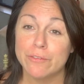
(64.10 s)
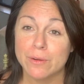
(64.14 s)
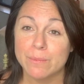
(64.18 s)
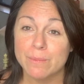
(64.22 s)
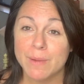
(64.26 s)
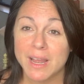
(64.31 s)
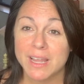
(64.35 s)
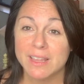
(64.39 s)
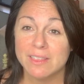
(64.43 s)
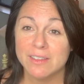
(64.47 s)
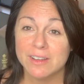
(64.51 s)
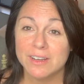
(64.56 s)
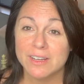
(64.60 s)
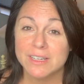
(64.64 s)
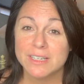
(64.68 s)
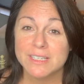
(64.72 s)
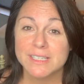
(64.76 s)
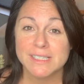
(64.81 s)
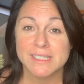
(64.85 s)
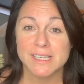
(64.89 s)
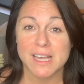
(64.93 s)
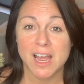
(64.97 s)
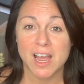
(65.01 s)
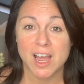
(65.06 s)
my
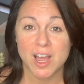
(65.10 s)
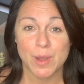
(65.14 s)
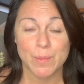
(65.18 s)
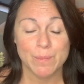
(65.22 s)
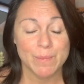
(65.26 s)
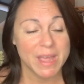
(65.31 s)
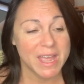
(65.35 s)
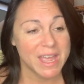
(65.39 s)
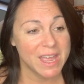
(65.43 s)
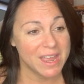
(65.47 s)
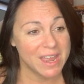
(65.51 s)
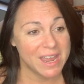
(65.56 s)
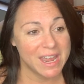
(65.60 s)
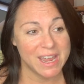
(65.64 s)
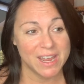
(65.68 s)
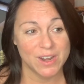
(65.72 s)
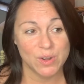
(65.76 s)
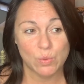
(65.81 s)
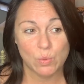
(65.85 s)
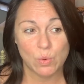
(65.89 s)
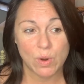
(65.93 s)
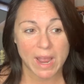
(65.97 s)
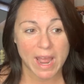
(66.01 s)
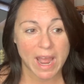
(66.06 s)
looks,
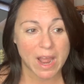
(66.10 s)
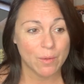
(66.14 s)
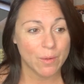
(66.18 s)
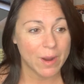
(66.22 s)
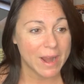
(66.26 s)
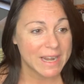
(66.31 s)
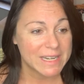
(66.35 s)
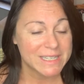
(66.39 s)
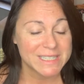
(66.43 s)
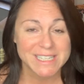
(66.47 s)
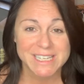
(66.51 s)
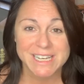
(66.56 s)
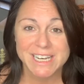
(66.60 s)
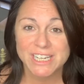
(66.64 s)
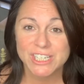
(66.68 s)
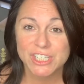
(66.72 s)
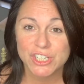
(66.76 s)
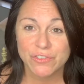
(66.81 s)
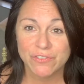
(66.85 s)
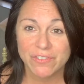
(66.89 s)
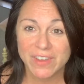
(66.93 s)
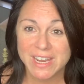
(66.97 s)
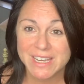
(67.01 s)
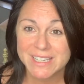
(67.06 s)
and how I teach
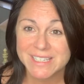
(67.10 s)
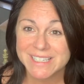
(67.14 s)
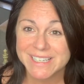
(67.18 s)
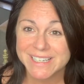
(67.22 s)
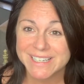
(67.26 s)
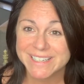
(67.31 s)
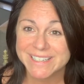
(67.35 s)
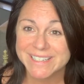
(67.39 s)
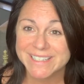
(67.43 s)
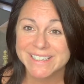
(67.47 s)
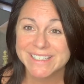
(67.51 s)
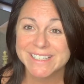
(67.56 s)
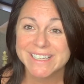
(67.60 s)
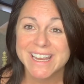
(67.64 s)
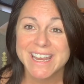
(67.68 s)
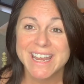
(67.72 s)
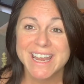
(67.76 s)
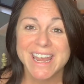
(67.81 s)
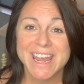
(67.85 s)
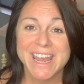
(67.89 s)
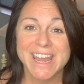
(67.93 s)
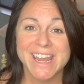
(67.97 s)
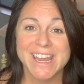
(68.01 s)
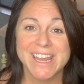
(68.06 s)
faces
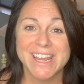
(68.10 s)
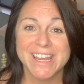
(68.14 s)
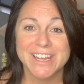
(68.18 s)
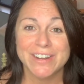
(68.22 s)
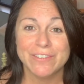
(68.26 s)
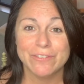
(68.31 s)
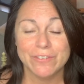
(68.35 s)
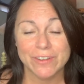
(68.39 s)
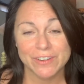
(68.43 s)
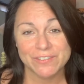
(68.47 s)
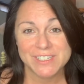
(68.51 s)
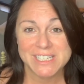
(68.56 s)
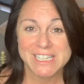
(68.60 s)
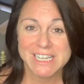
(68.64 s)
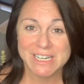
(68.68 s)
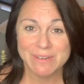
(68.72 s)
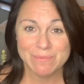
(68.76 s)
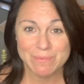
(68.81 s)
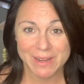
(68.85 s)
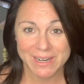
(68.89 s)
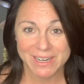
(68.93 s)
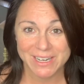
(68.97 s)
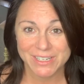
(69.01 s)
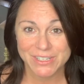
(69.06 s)
in 15
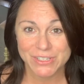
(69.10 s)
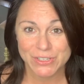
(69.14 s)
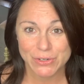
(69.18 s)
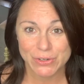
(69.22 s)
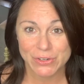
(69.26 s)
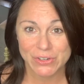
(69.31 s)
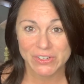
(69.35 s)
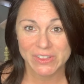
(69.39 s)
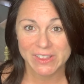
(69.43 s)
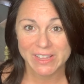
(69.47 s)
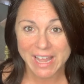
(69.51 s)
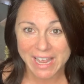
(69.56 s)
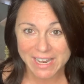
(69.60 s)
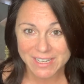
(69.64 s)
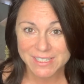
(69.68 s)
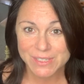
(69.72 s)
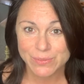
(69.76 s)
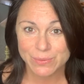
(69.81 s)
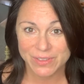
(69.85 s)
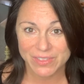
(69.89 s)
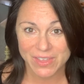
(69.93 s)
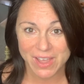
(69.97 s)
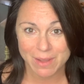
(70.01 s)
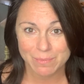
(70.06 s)
minutes or less
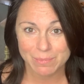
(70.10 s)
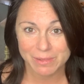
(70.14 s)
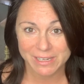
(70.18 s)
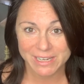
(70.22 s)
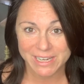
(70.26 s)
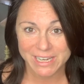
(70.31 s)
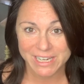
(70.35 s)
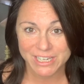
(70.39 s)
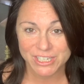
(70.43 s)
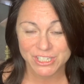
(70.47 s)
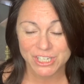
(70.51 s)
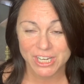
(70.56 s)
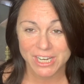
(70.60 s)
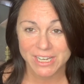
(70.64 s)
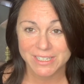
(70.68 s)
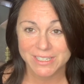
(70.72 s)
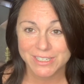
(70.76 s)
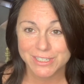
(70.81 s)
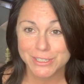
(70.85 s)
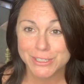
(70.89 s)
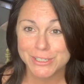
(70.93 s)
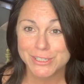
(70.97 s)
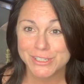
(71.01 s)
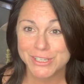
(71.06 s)
with
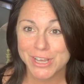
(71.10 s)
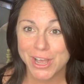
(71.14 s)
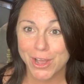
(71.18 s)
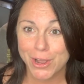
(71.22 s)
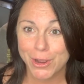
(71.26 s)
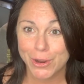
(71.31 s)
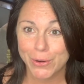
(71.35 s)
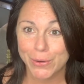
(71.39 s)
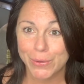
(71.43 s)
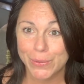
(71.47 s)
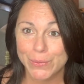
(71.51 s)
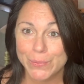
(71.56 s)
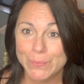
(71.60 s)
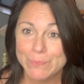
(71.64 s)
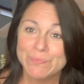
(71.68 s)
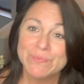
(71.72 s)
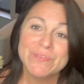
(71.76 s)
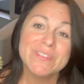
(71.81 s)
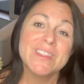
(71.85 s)
applications. So,